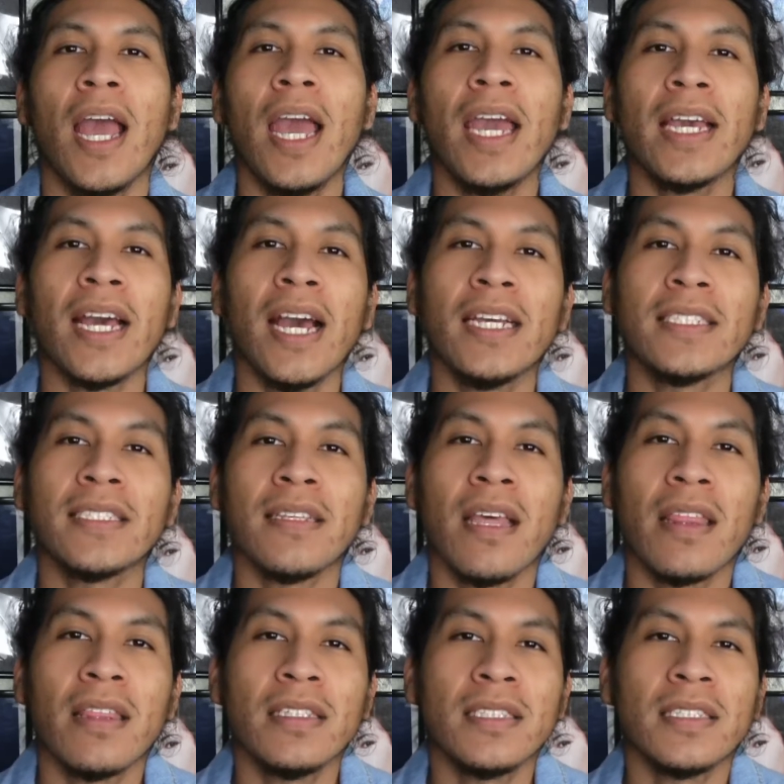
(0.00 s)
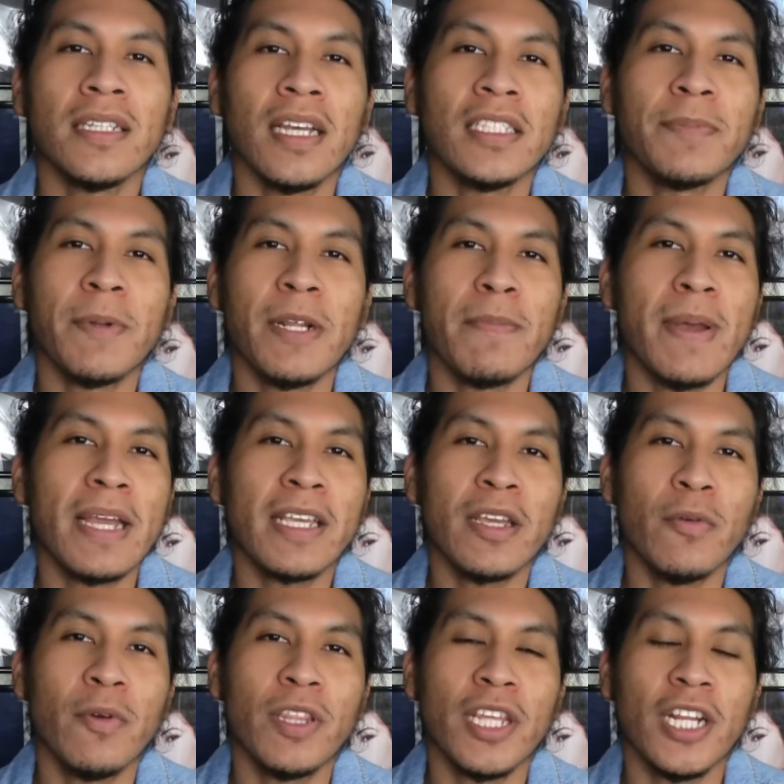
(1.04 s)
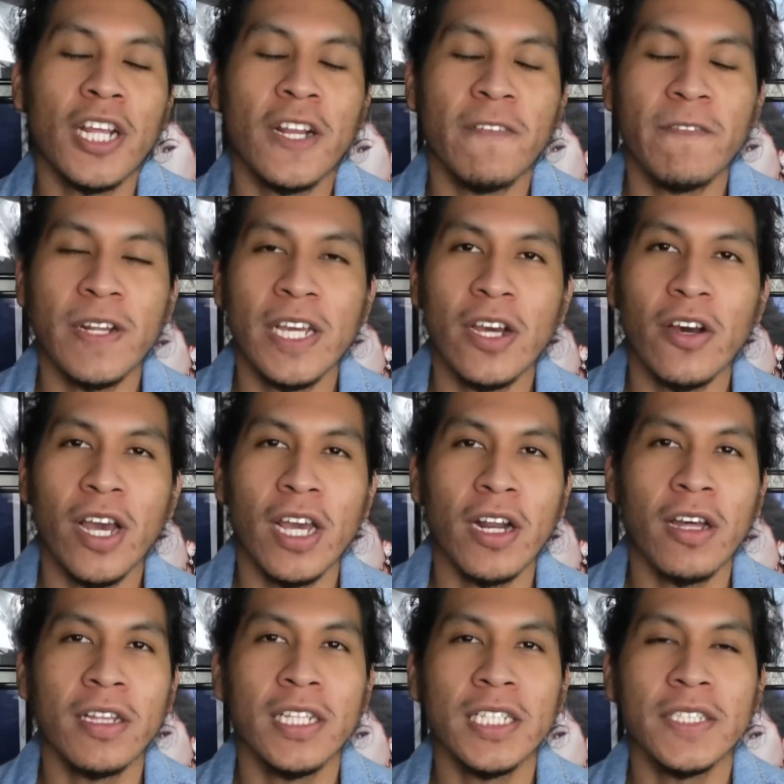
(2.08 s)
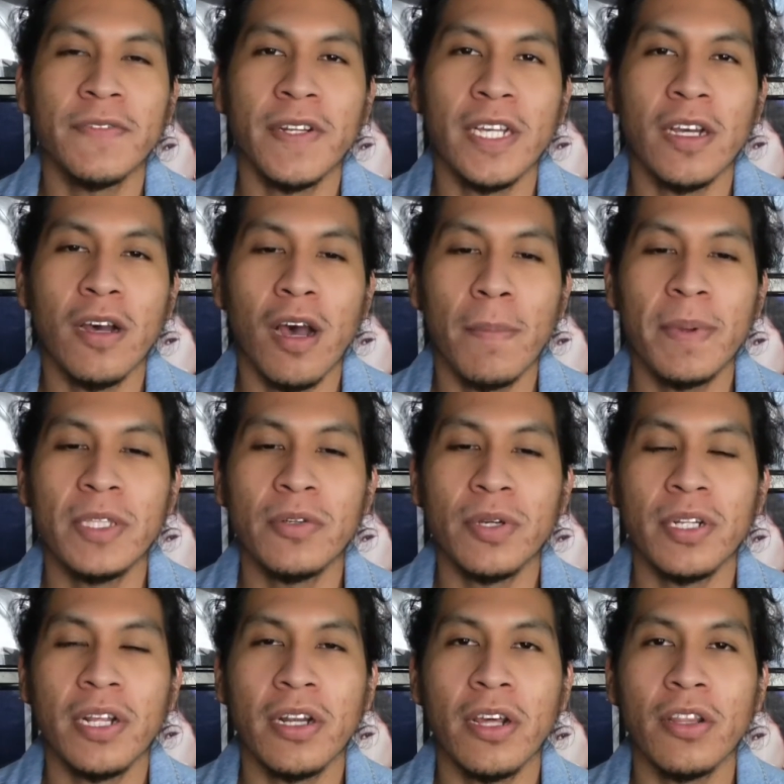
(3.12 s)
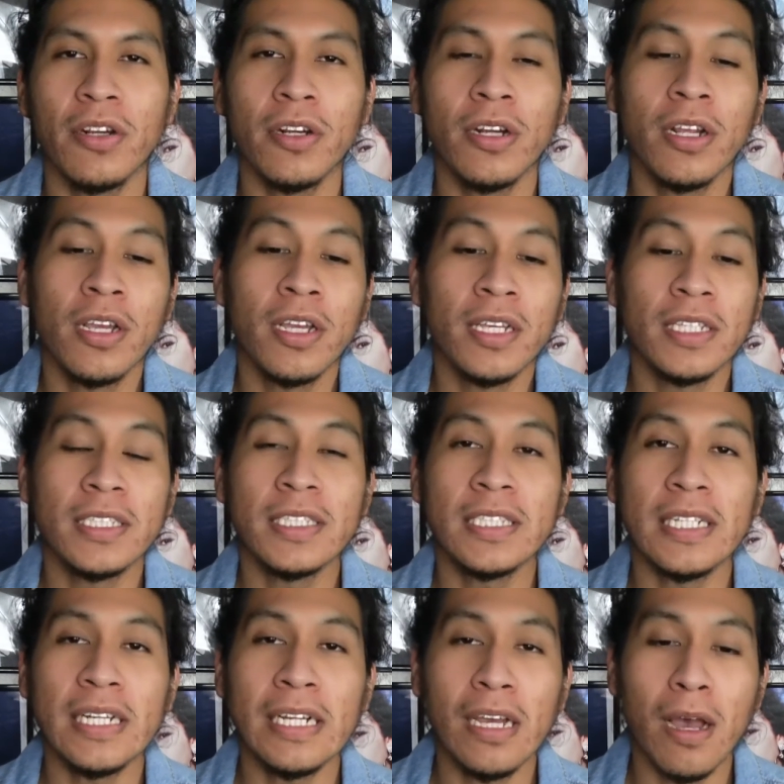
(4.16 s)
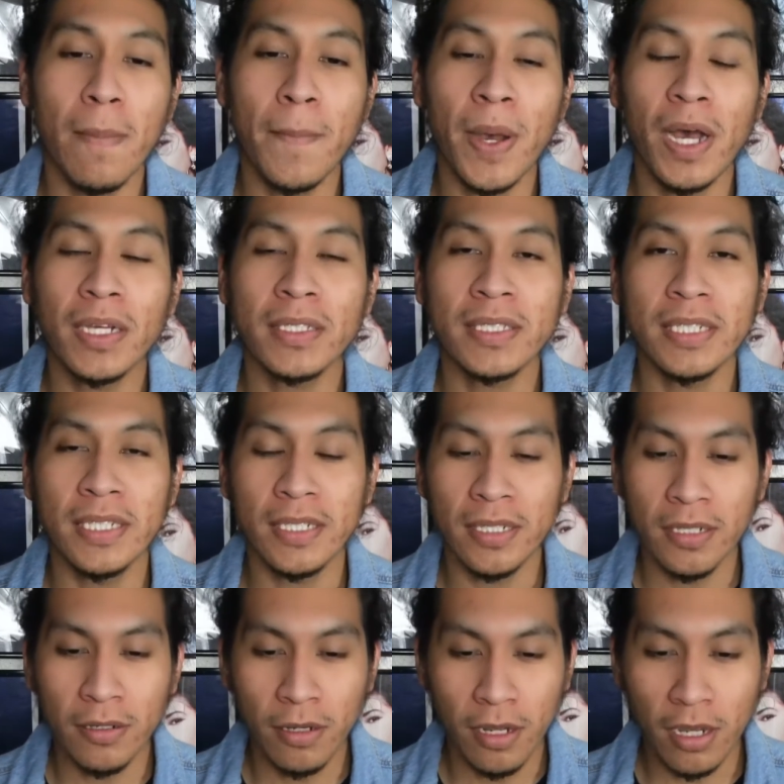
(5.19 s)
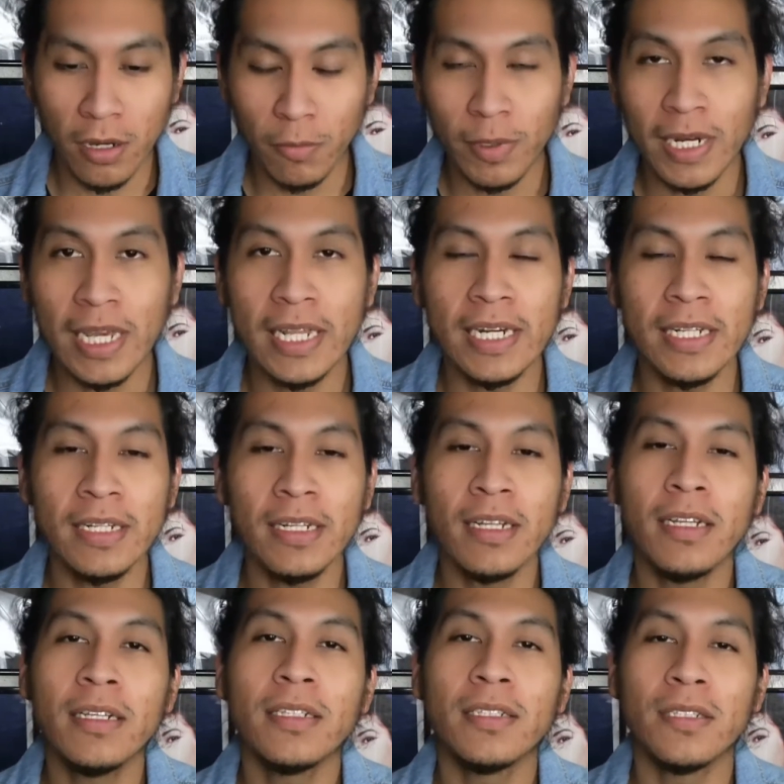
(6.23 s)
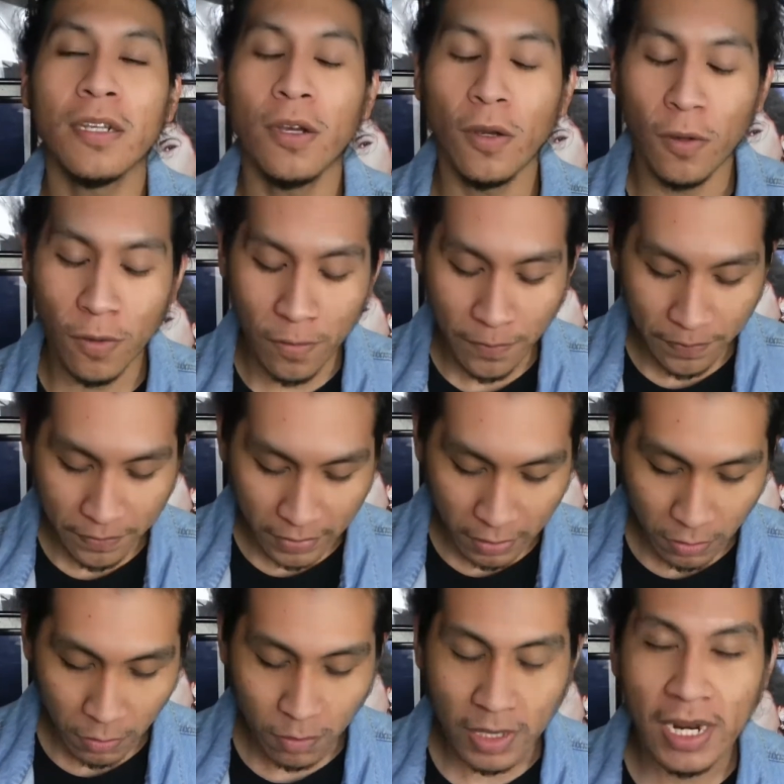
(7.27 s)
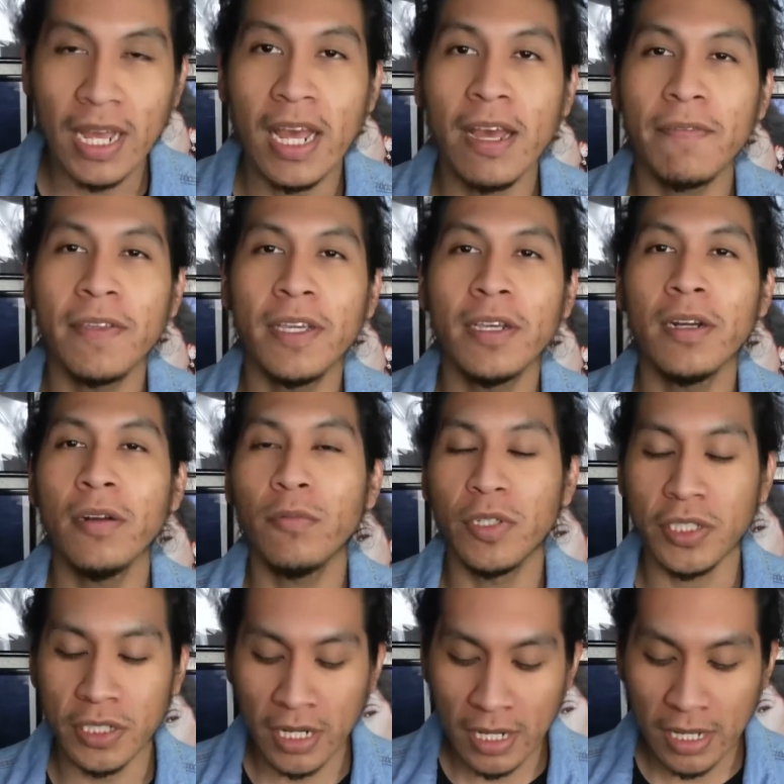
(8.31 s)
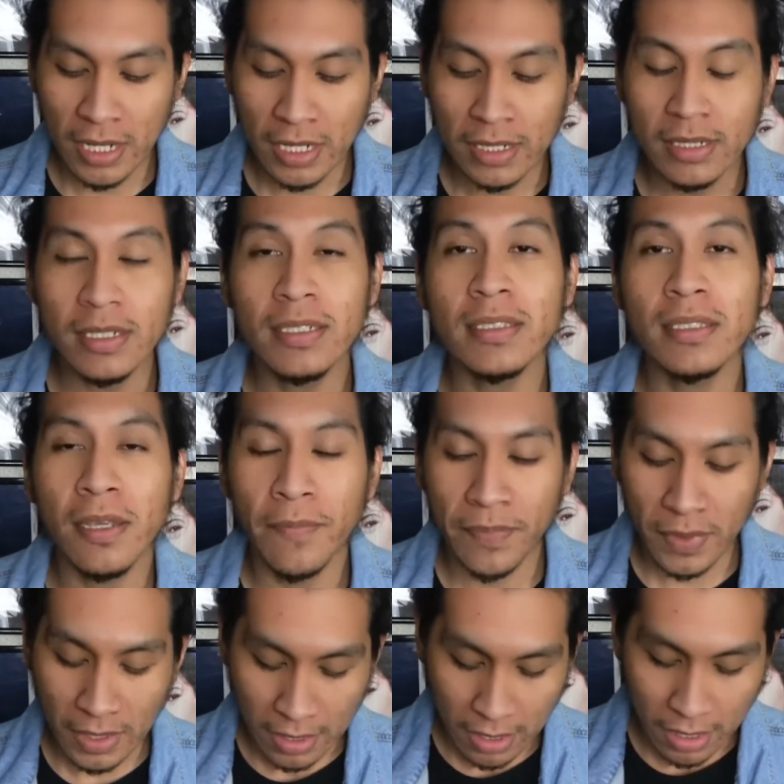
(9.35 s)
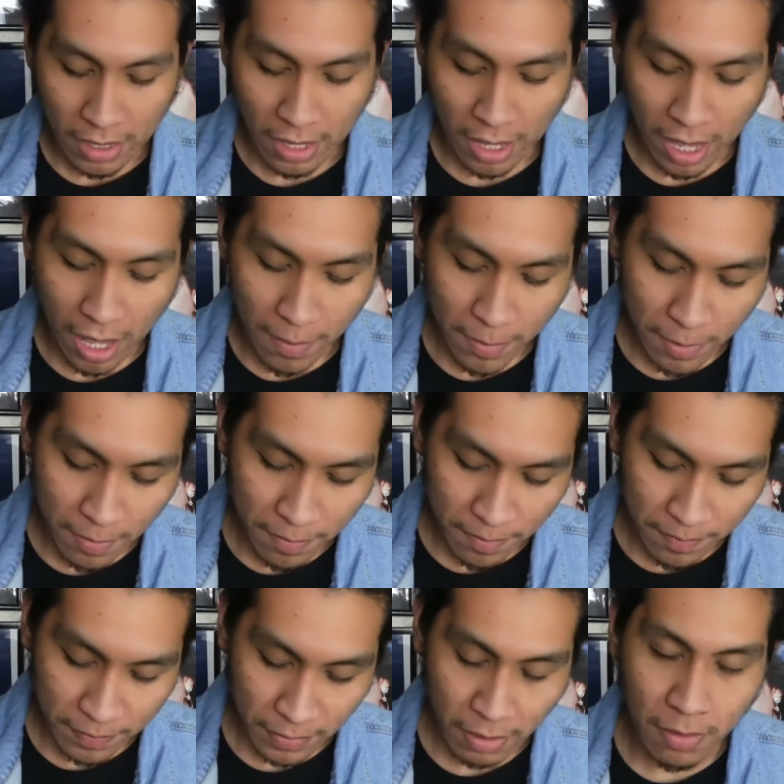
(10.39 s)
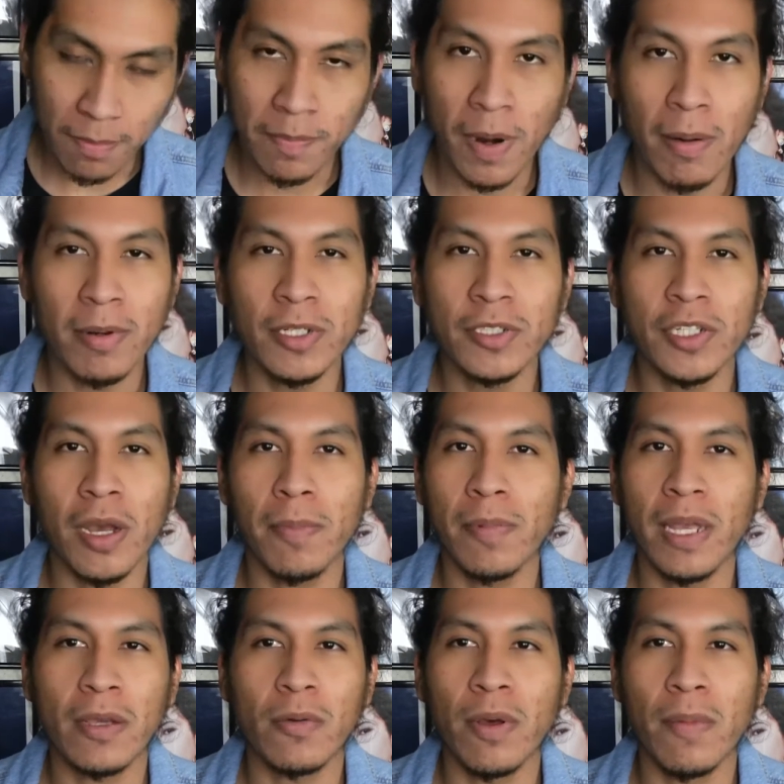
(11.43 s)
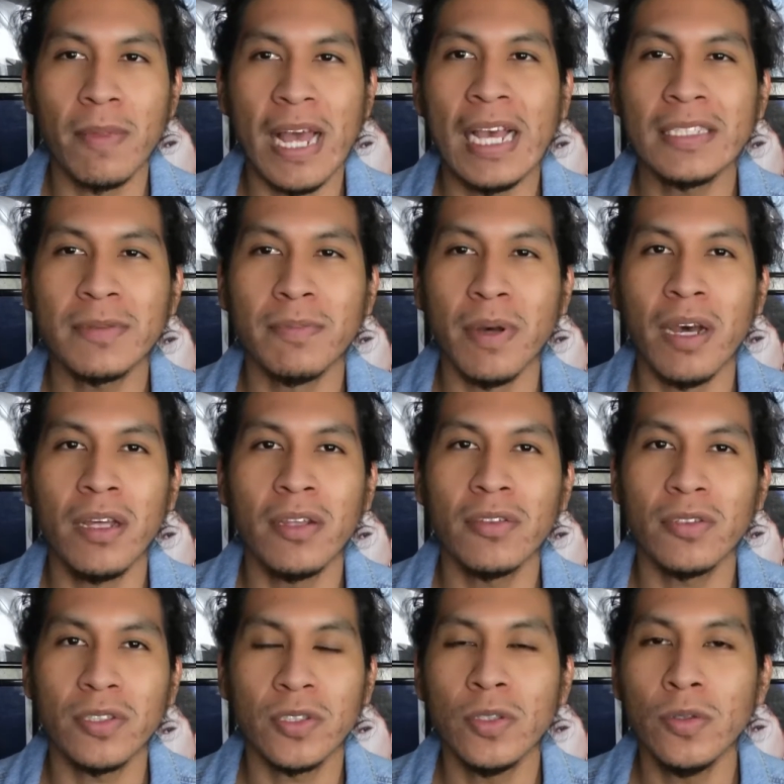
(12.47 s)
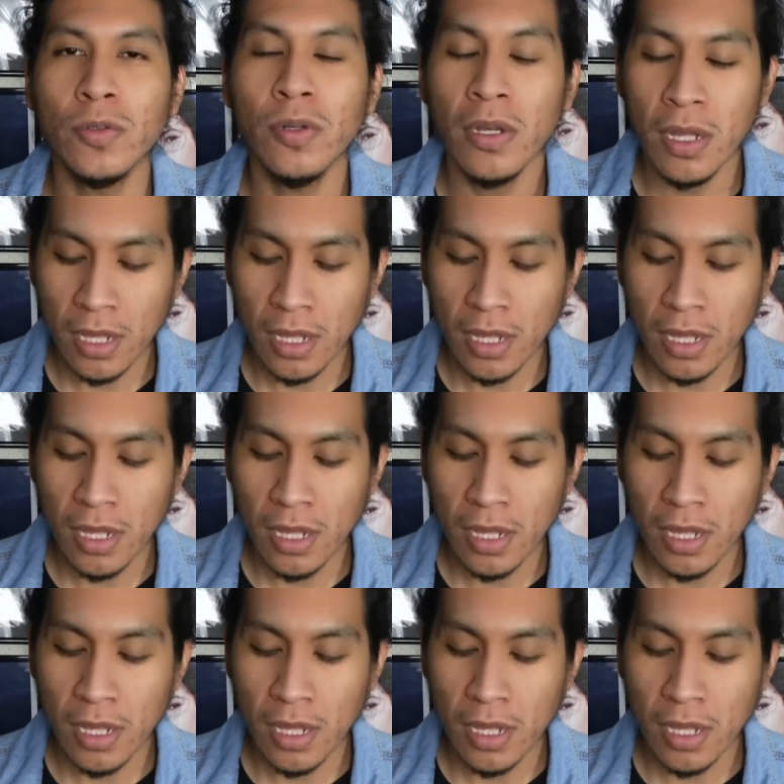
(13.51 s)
Hey guys, this is iAMSpeedy back here with another video, and on this video I'll be doing another CD unboxing related. So what I have here, which this album probably dropped like last month or two,